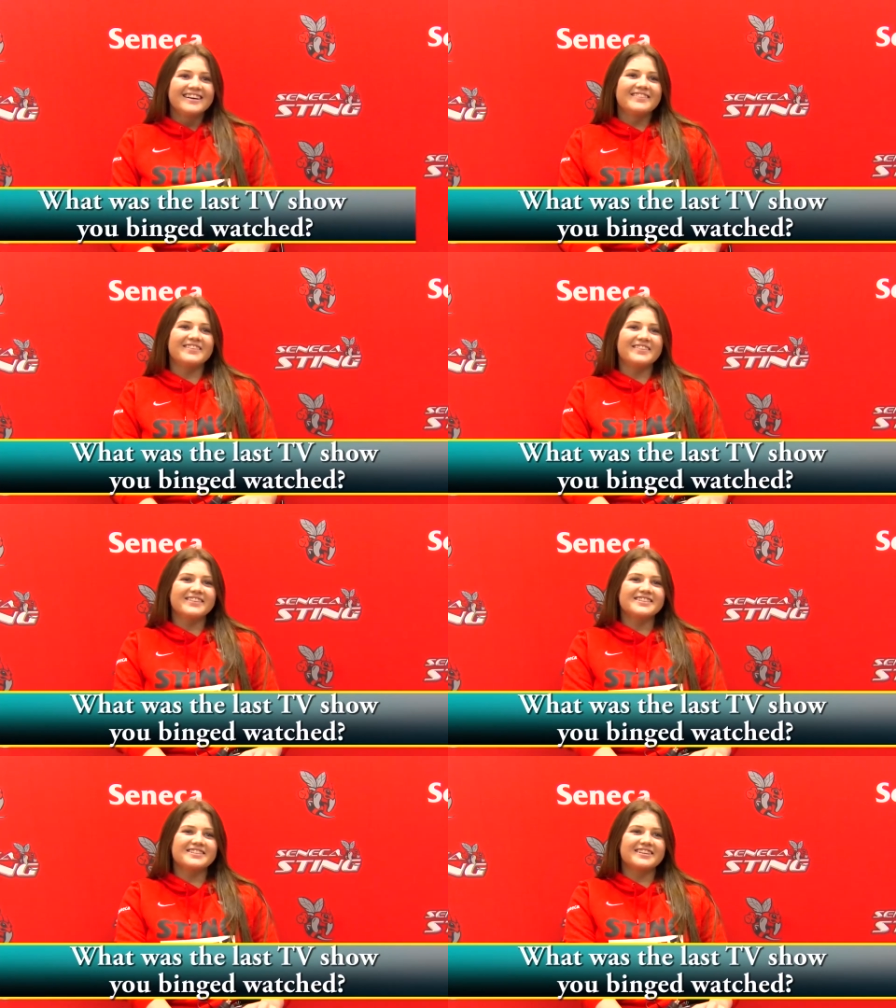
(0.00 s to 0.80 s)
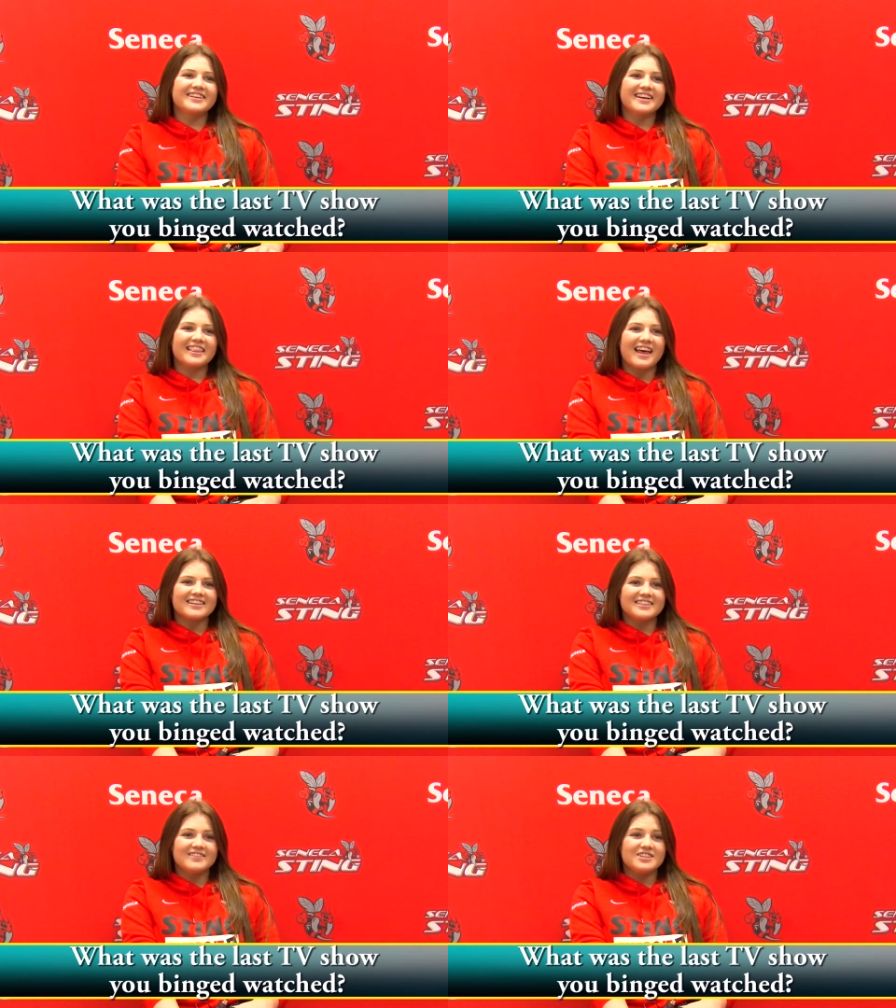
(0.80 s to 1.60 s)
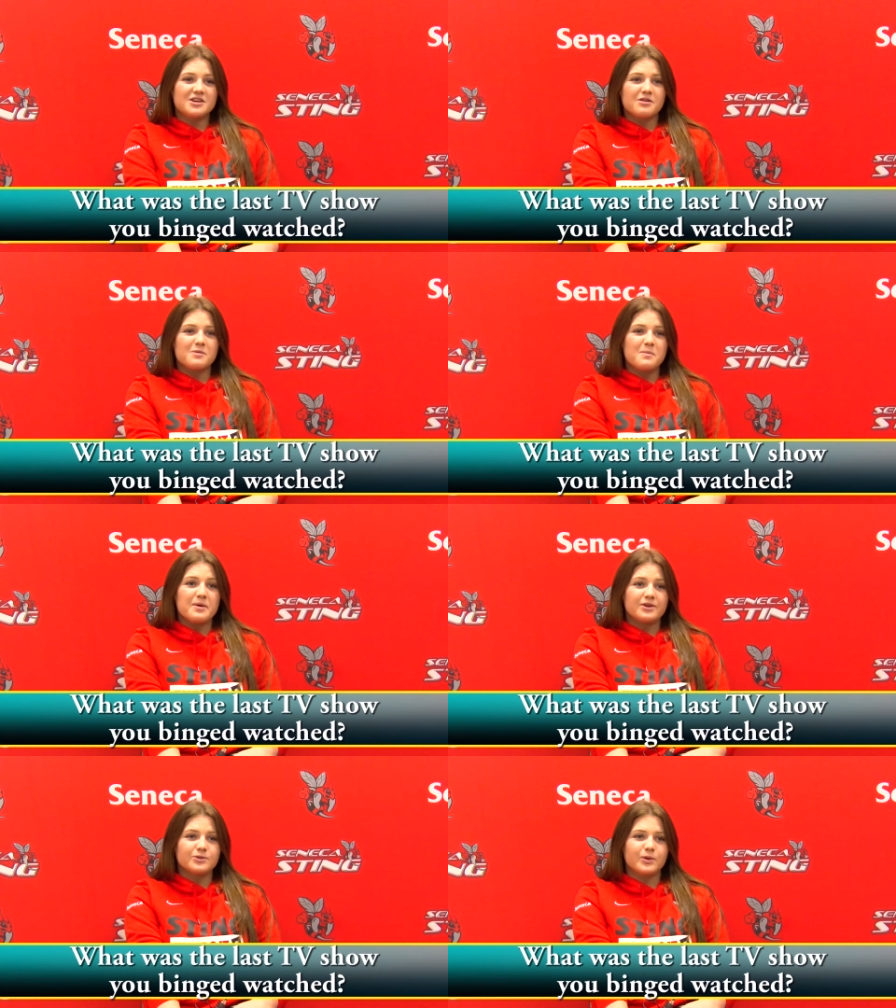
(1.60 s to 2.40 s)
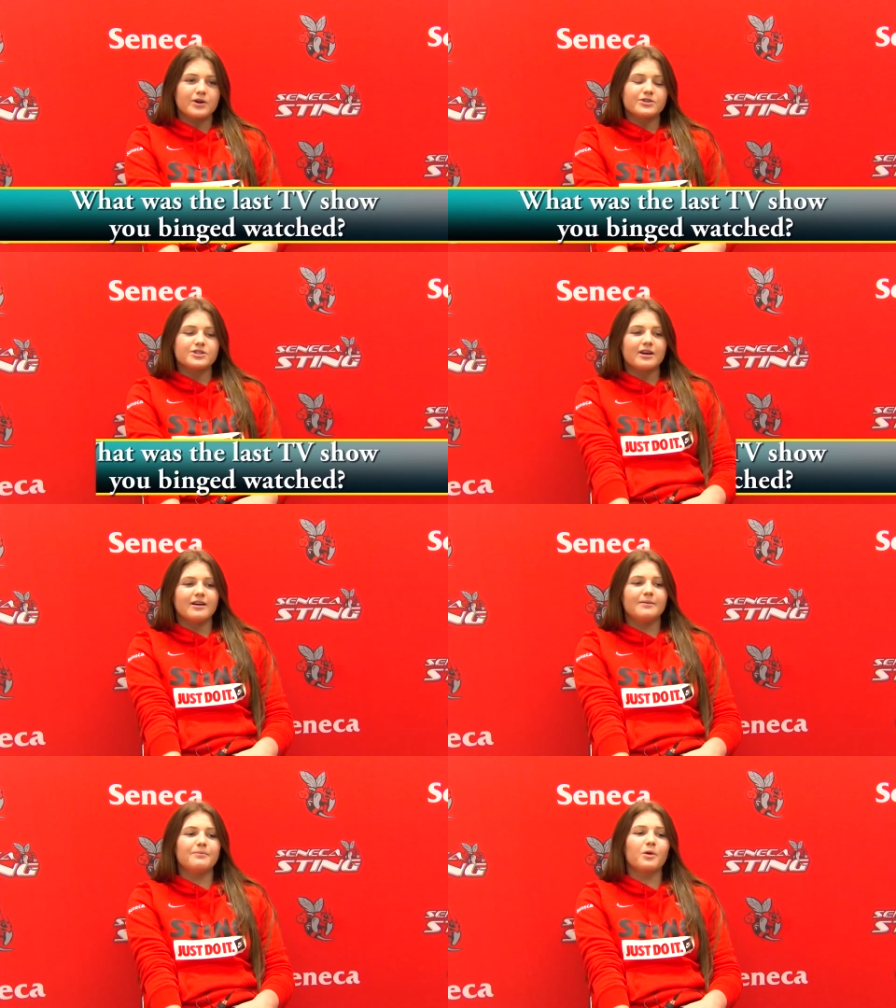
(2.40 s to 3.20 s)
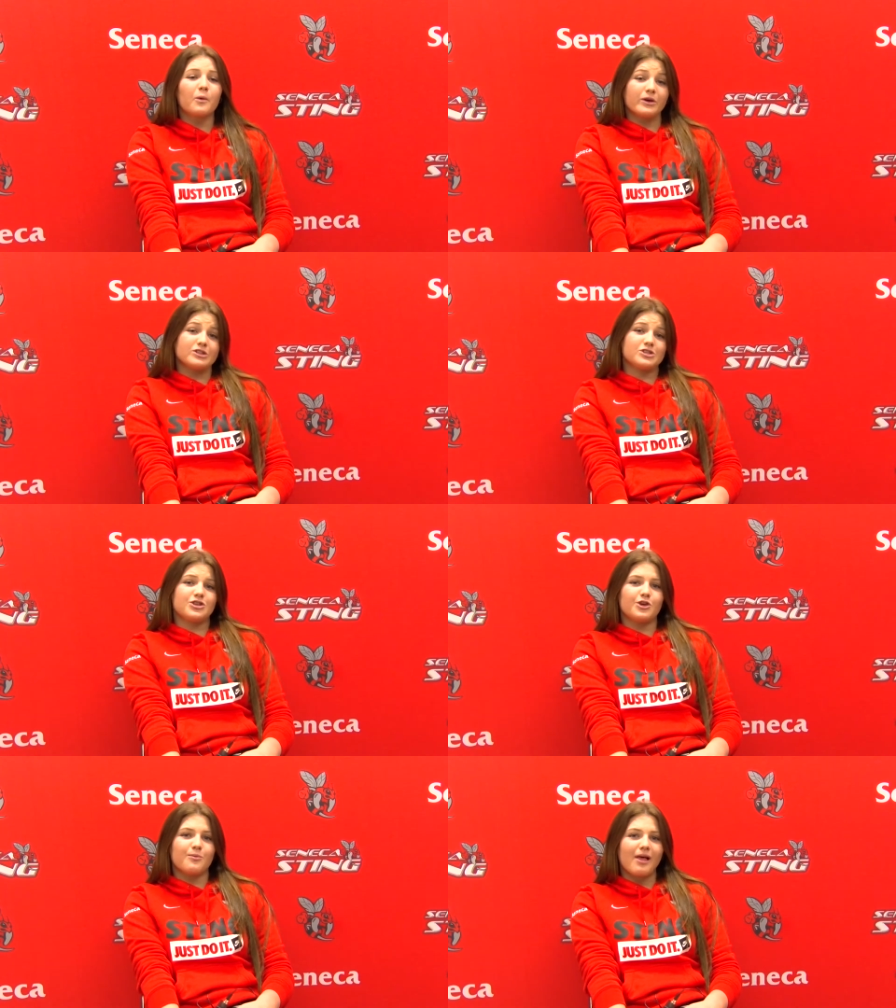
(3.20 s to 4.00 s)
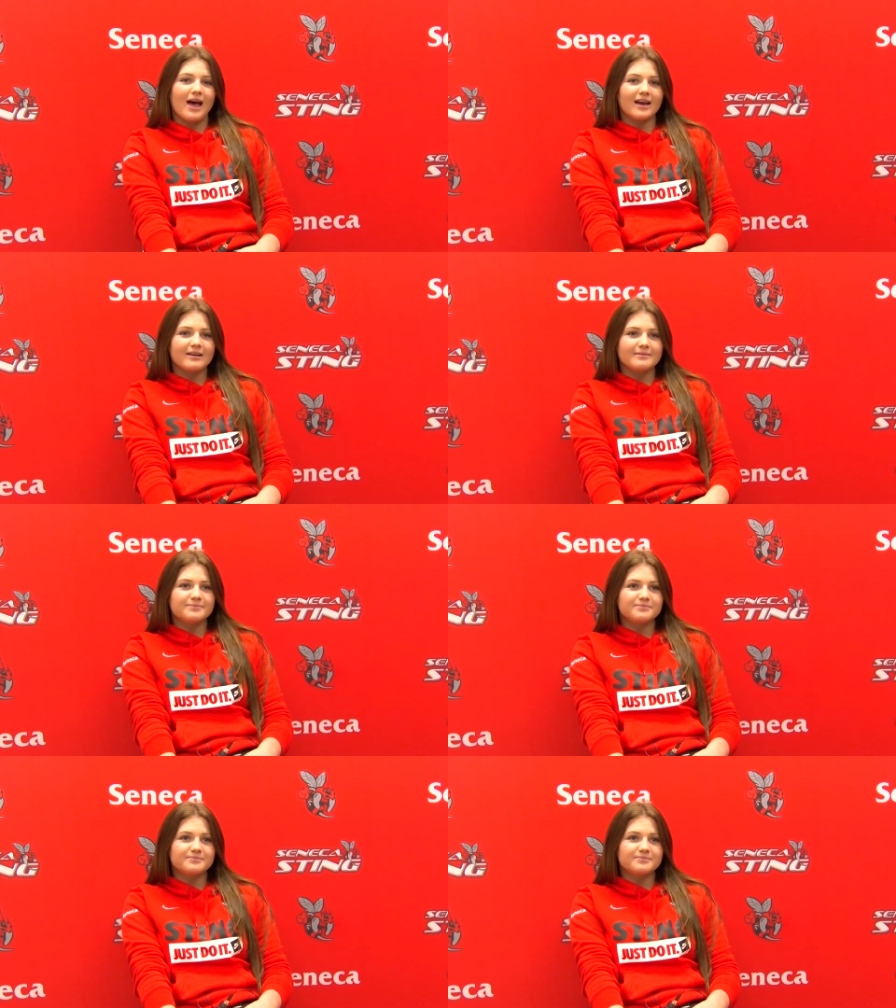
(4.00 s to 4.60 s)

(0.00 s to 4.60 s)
what was your last TV show you binge watched? Um, Orange is the New Black.